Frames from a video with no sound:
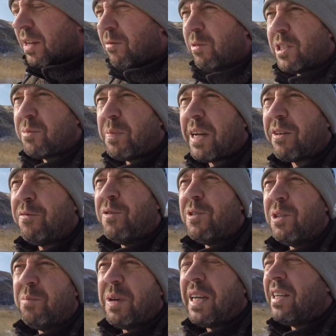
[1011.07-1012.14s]
respectful
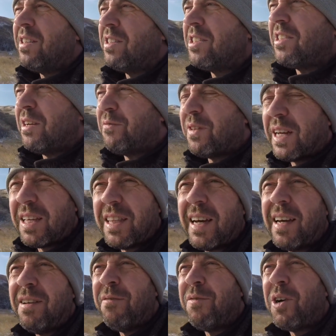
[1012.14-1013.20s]
debate and stuff like
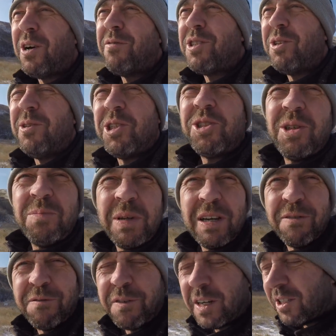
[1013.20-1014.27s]
that involved. So it should be
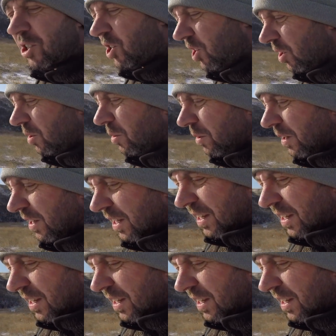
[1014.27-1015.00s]
a fun show,